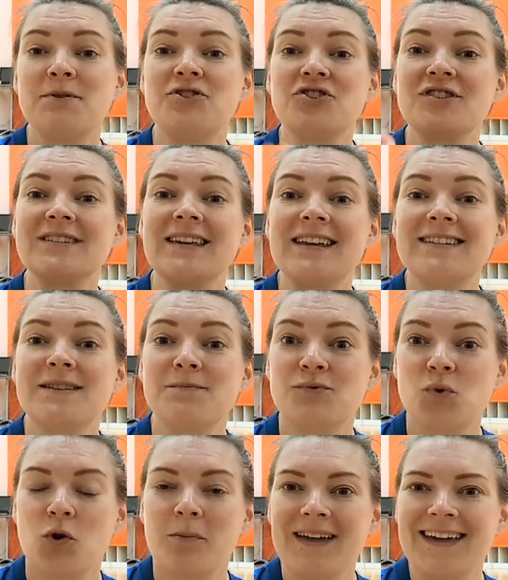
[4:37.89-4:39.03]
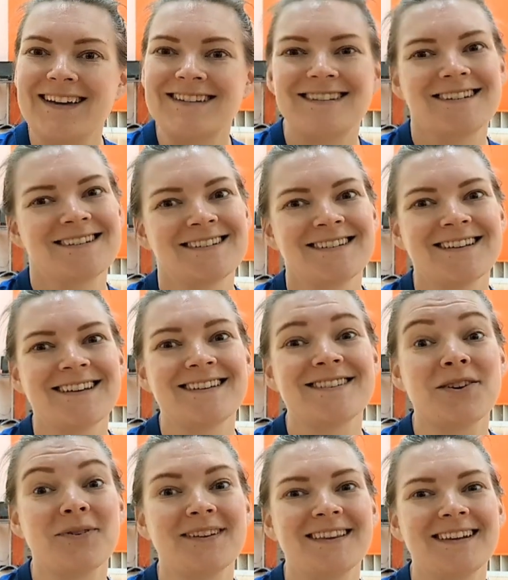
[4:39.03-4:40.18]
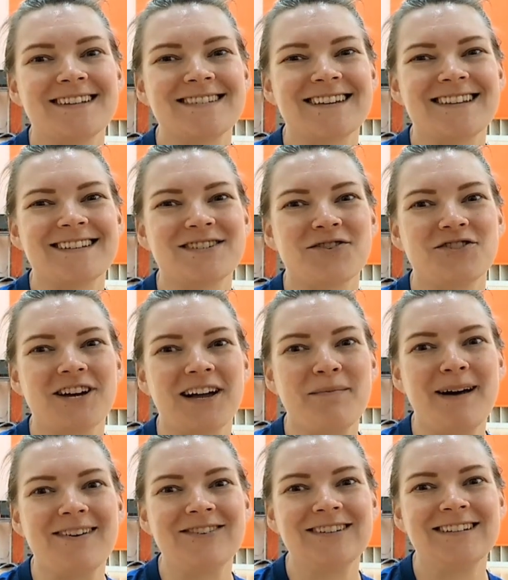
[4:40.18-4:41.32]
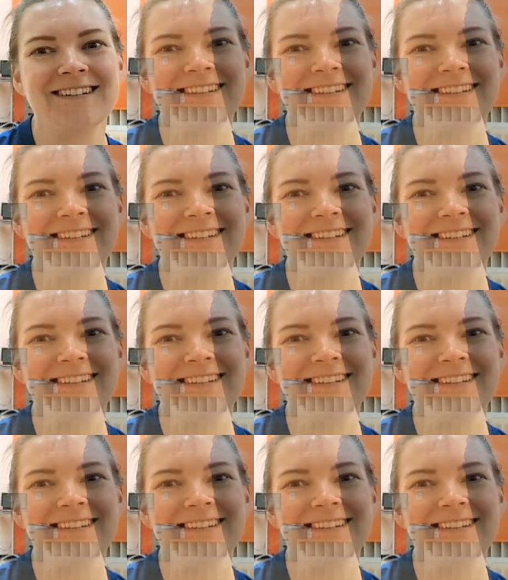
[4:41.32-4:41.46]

but your skin is absorbing it. So let's, let's go check them out.